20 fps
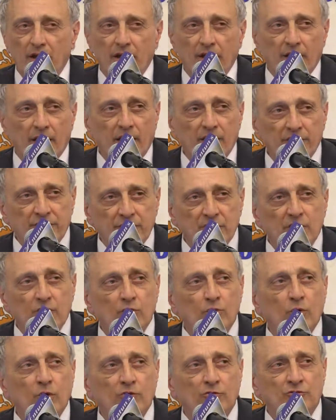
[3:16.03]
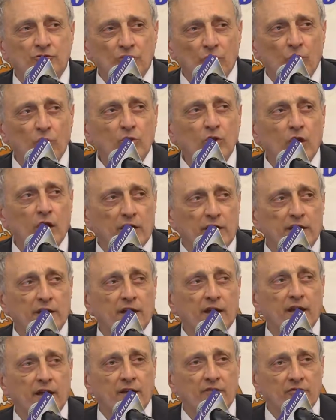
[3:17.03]
and I think you are so lucky
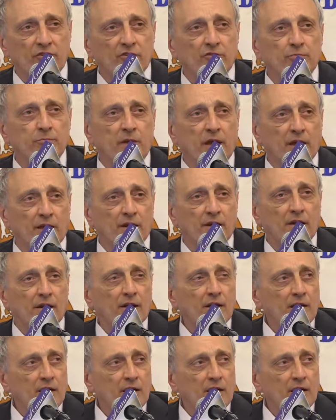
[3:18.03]
to have this man.